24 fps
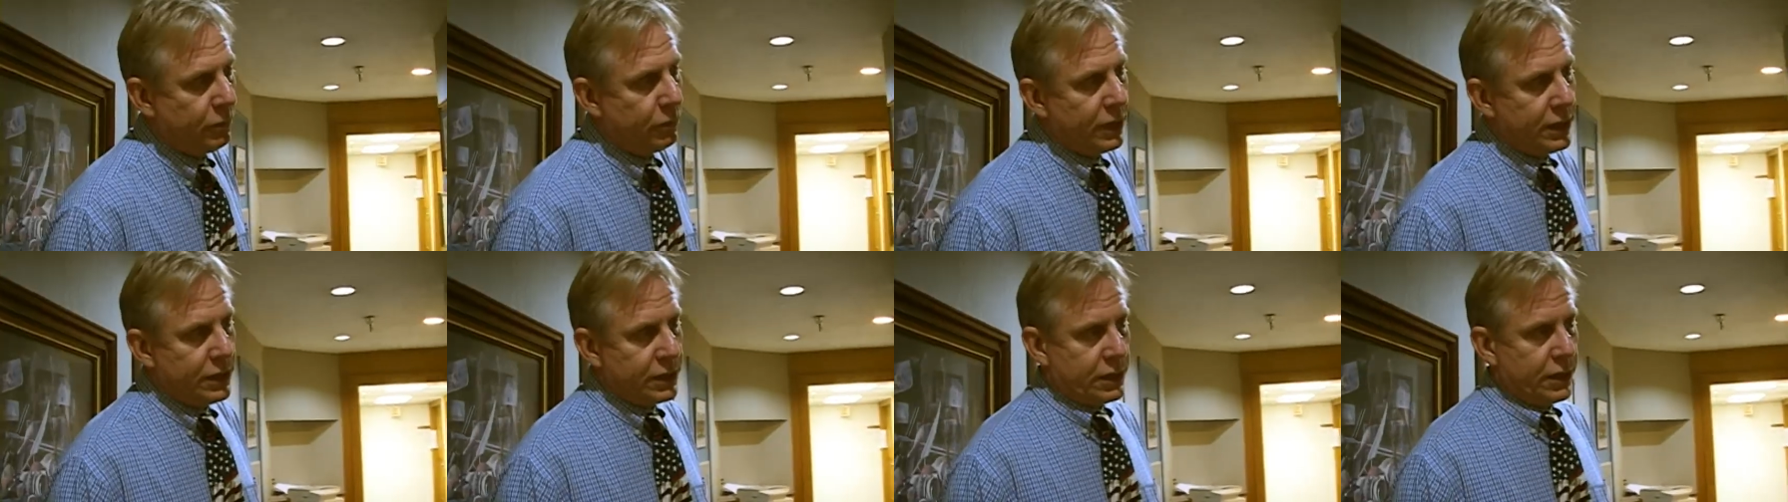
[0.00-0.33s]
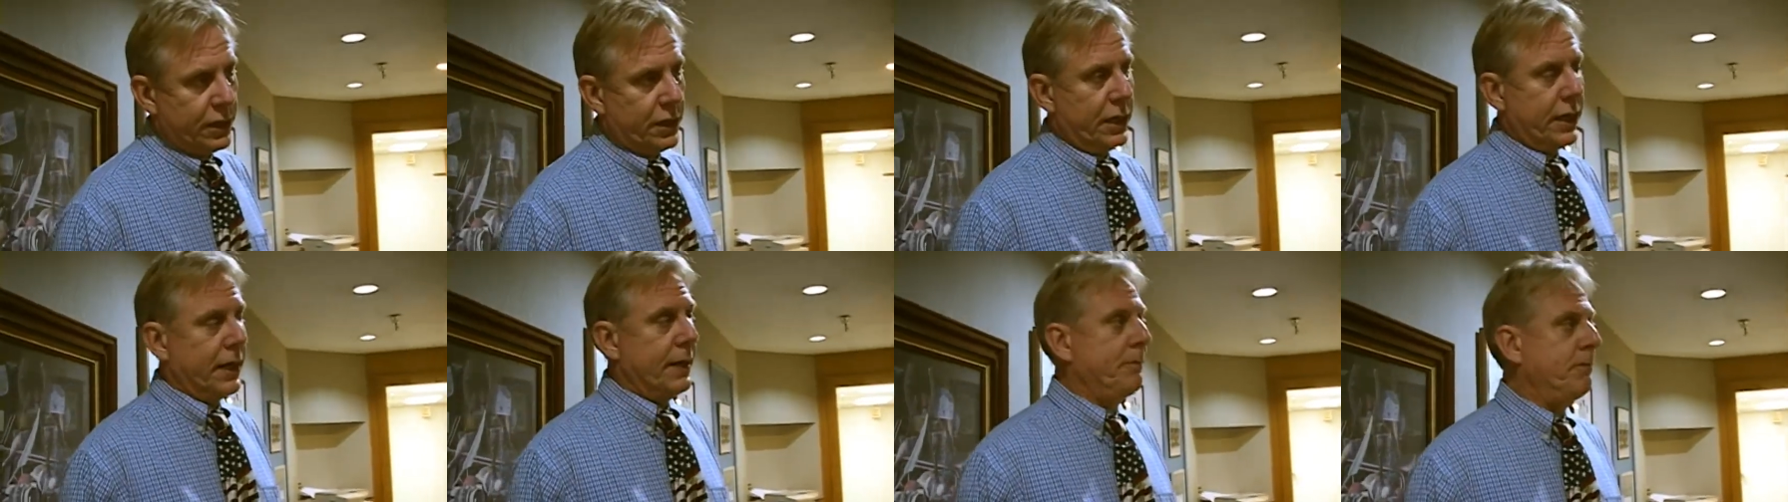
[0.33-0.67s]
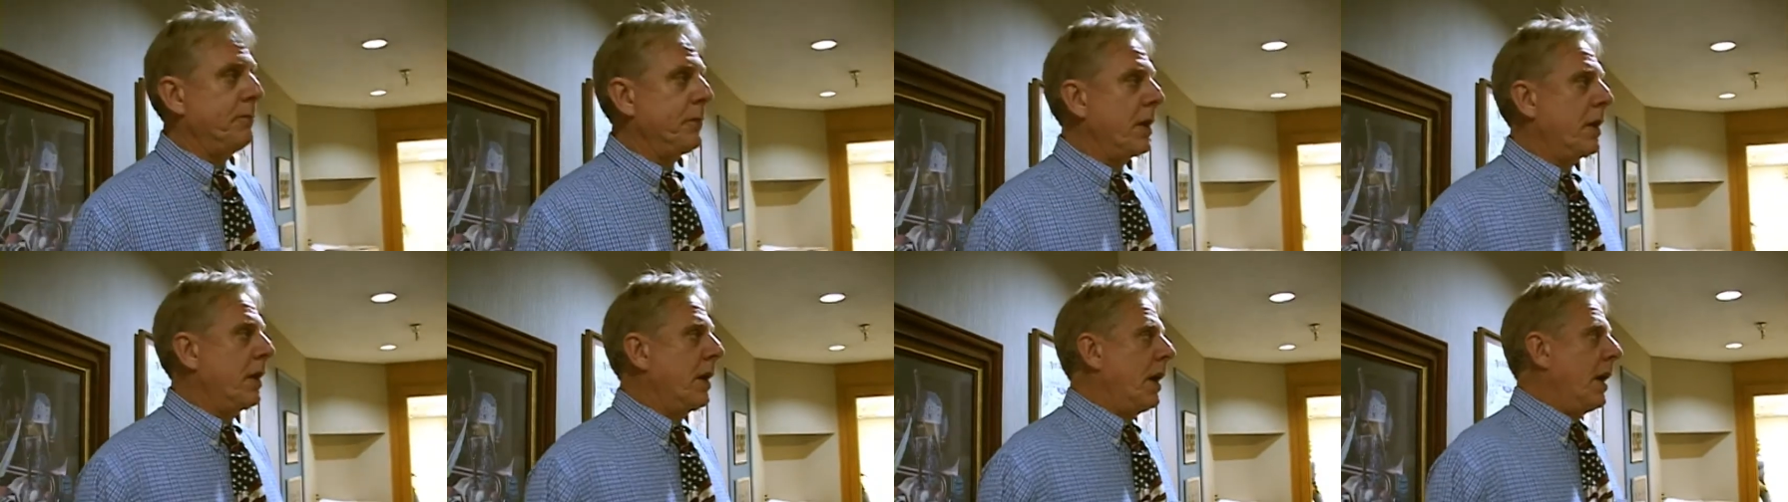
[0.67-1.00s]

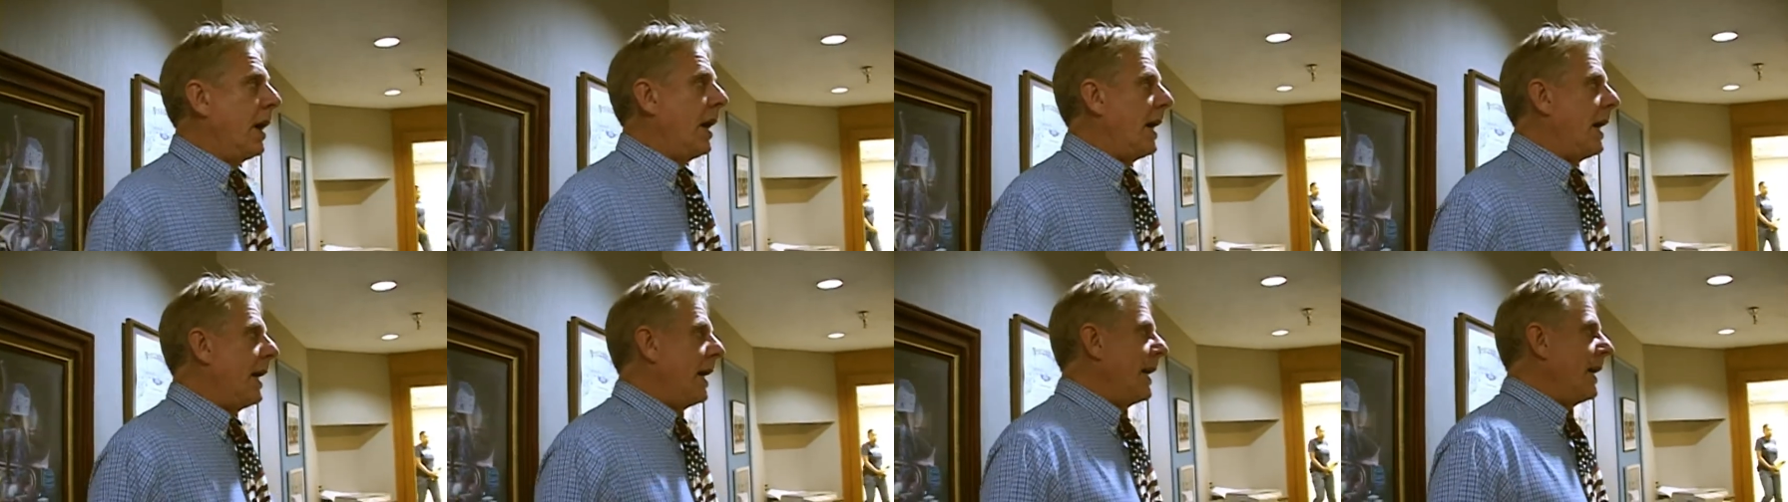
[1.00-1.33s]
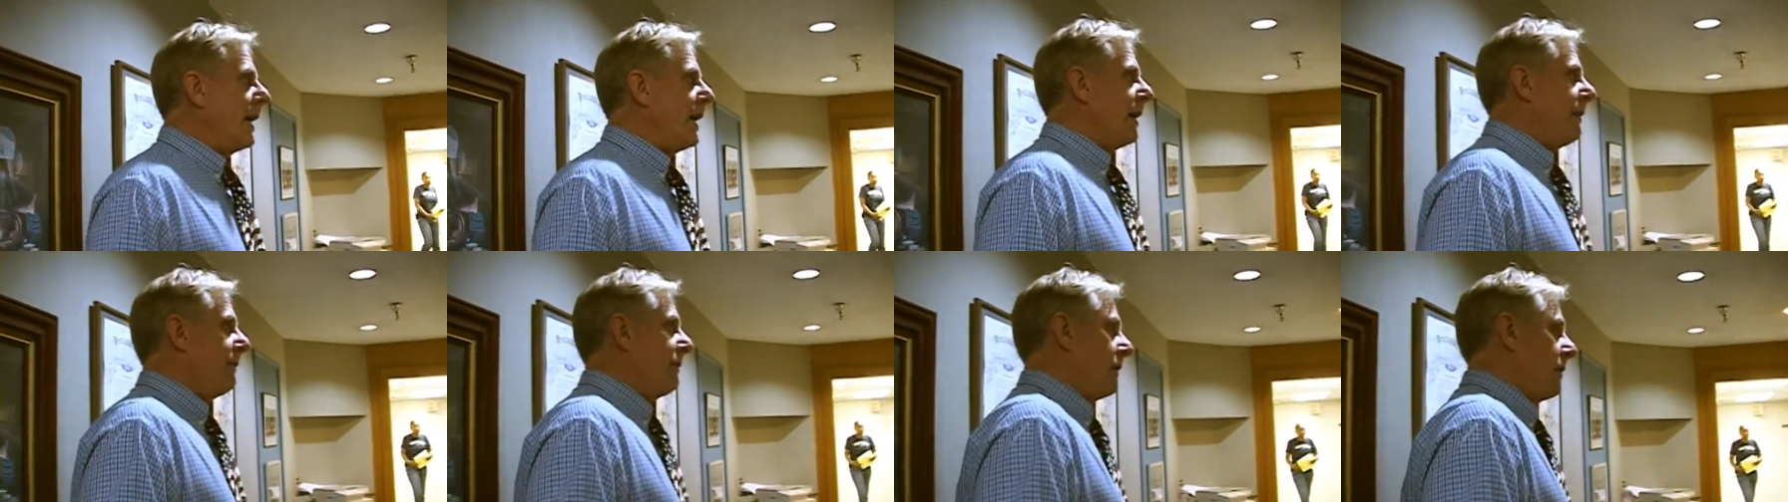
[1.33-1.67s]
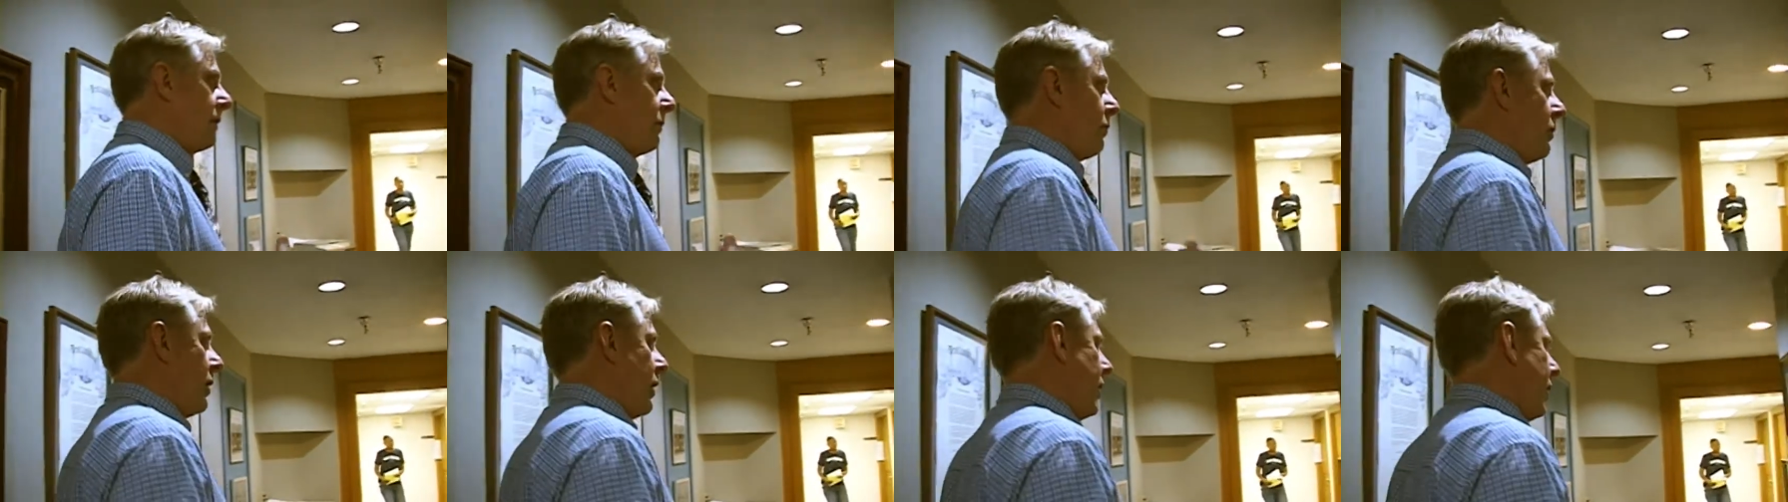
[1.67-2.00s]
Recently, I have
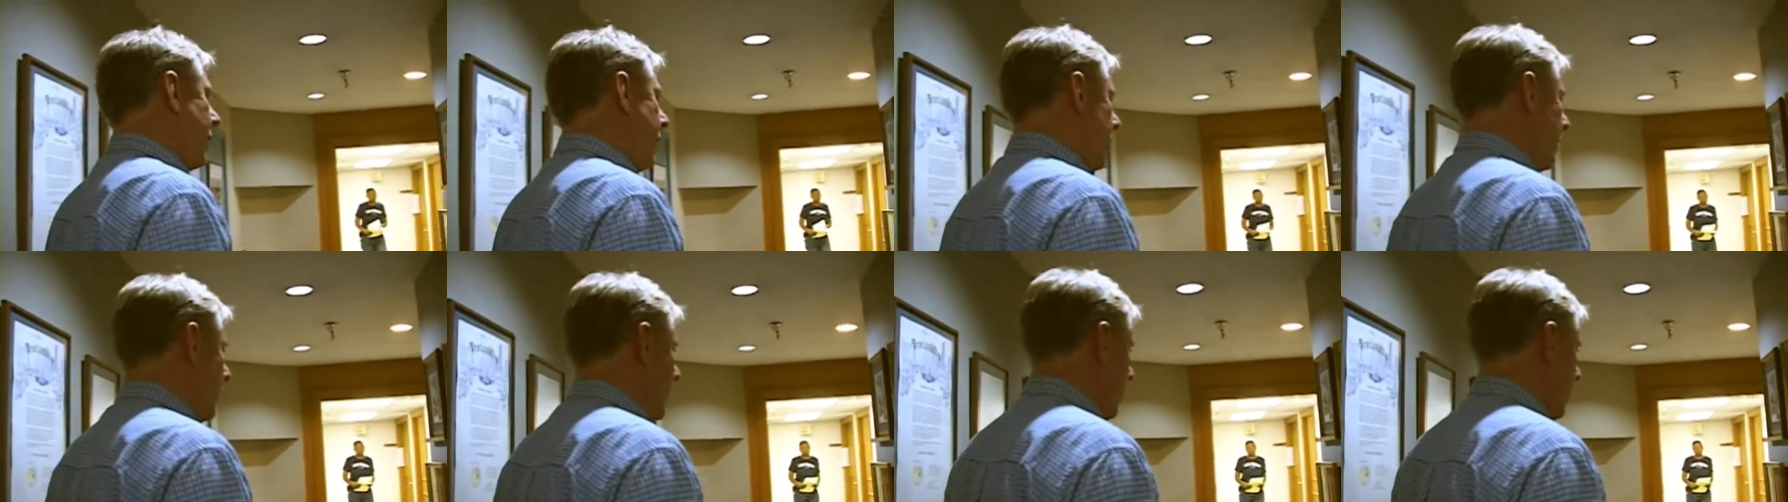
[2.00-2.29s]
acquired a